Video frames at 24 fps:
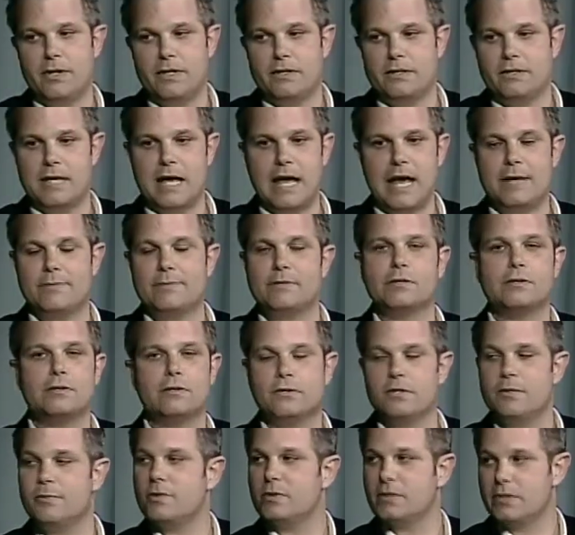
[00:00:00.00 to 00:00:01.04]
is
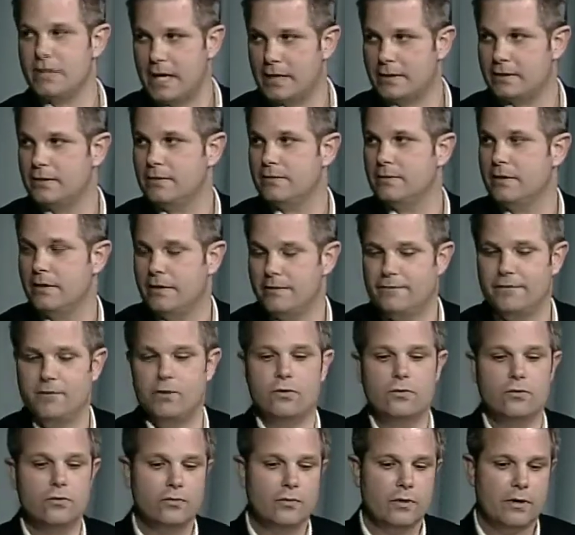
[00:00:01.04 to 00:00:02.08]
absolutely protected. If
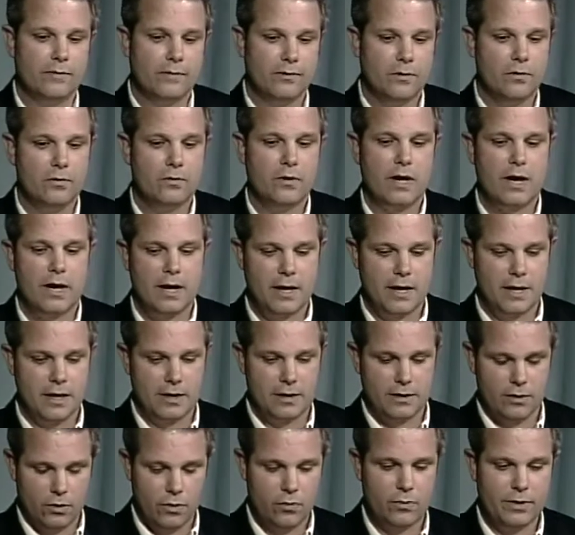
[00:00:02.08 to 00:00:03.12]
you
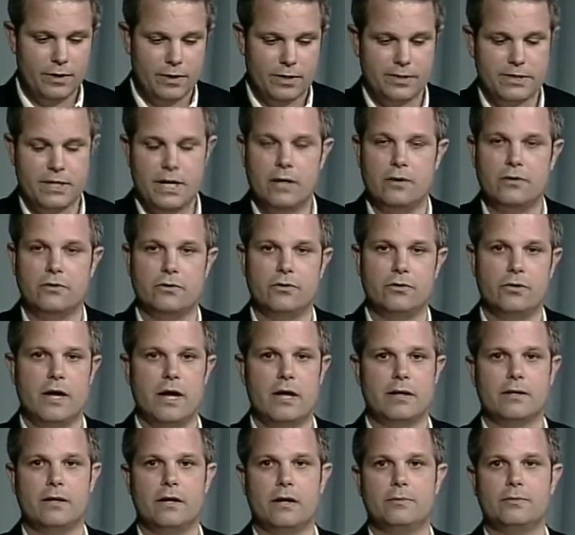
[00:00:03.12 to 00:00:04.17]
and the seller do
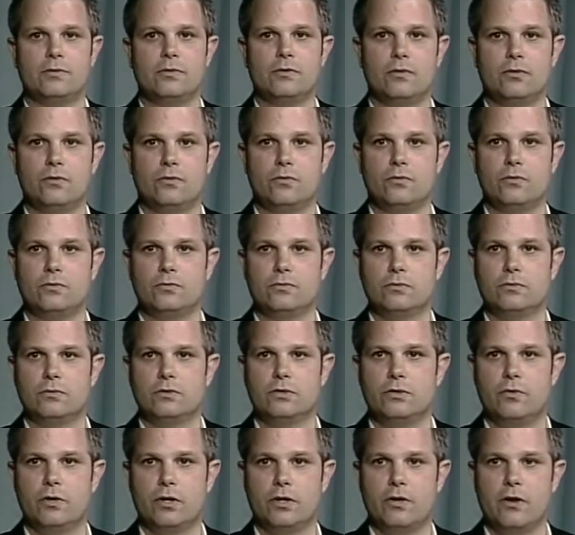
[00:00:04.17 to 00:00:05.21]
not come to
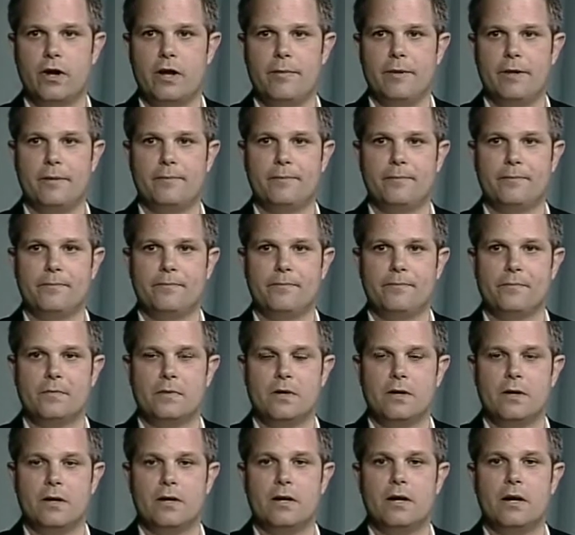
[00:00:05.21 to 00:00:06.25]
an agreement,
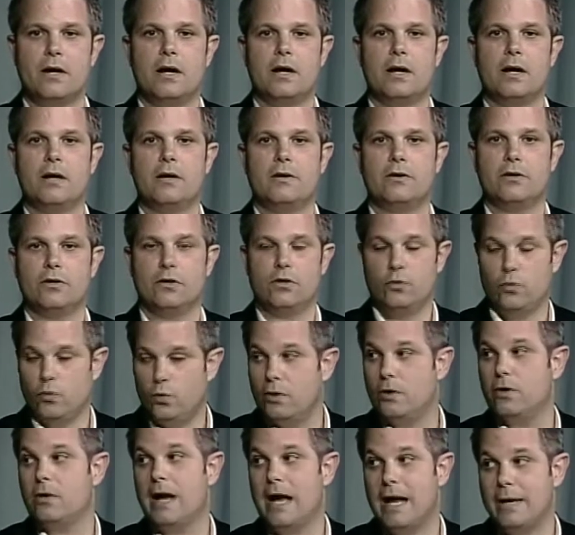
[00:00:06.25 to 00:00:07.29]
you
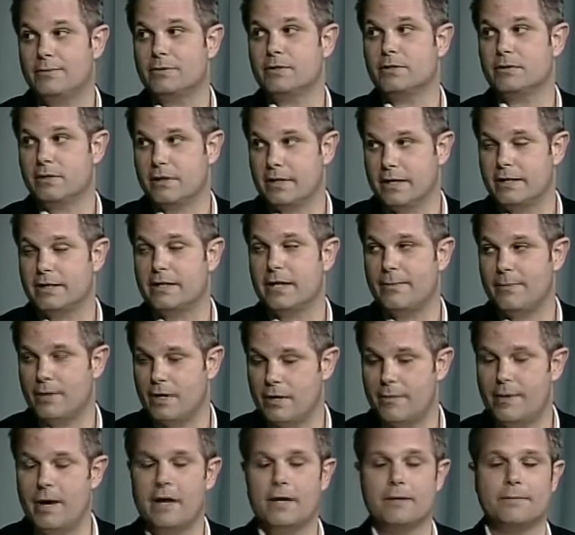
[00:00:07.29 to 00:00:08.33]
will absolutely get that money
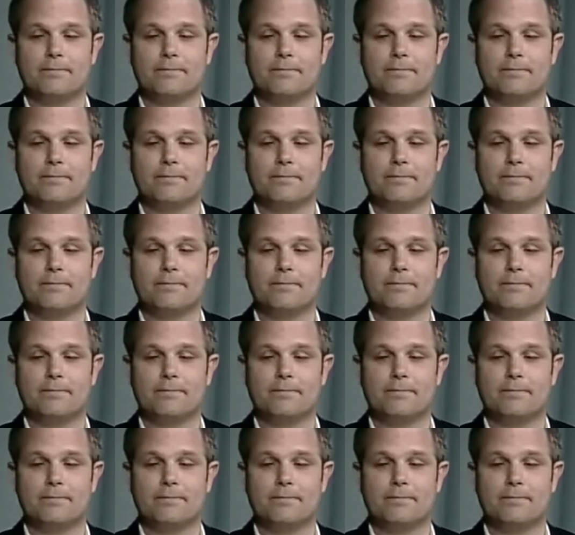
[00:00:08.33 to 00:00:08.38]
back.